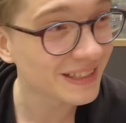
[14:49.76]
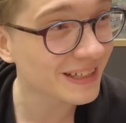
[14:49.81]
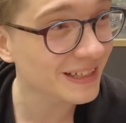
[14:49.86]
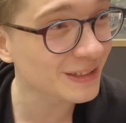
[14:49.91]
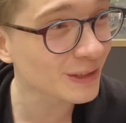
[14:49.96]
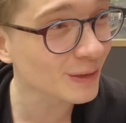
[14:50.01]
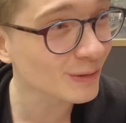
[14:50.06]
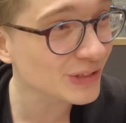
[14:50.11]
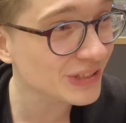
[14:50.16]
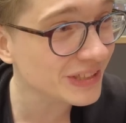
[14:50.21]
Like
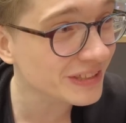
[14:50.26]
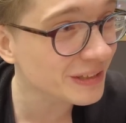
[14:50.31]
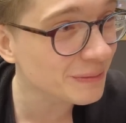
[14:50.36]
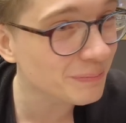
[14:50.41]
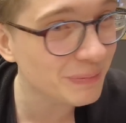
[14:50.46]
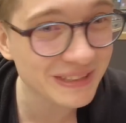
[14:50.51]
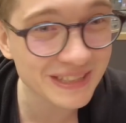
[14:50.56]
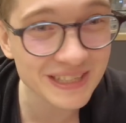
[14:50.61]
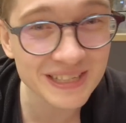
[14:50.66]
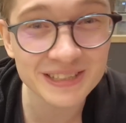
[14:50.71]
no single
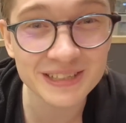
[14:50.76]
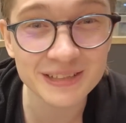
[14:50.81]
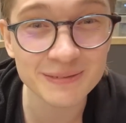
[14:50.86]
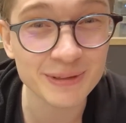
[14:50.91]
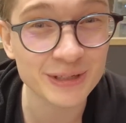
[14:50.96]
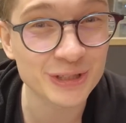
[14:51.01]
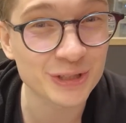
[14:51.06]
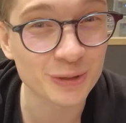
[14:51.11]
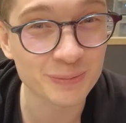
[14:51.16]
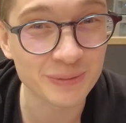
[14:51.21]
potato in
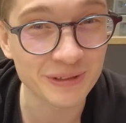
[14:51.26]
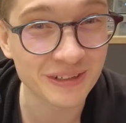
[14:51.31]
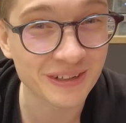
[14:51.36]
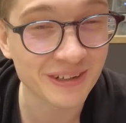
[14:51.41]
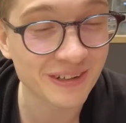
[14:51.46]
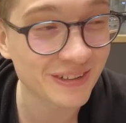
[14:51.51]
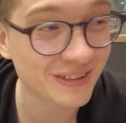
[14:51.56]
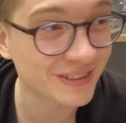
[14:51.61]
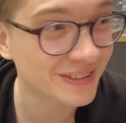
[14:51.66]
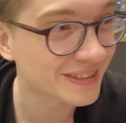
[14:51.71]
my shopping
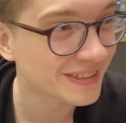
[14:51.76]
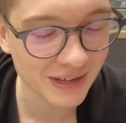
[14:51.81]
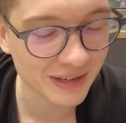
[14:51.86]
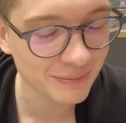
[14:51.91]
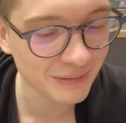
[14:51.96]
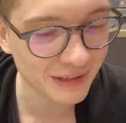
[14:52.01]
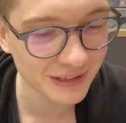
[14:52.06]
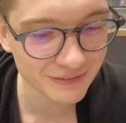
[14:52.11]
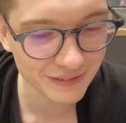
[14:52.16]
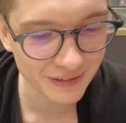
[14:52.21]
cart.
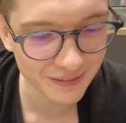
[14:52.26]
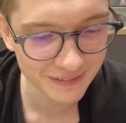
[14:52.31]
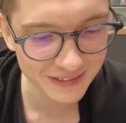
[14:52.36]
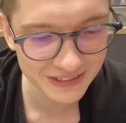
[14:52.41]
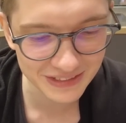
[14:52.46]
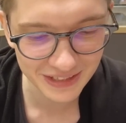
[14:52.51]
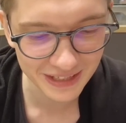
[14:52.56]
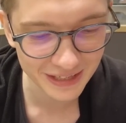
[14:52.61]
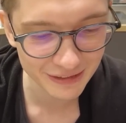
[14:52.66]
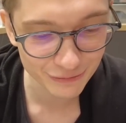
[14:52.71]
I'm living
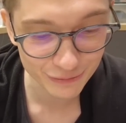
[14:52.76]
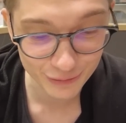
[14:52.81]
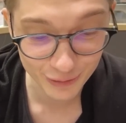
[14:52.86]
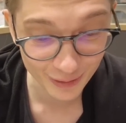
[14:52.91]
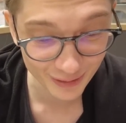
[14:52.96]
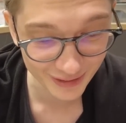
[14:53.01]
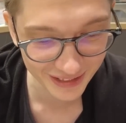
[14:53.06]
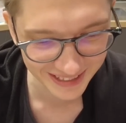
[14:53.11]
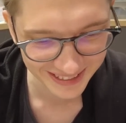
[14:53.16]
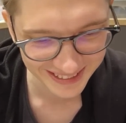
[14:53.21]
this life wrong.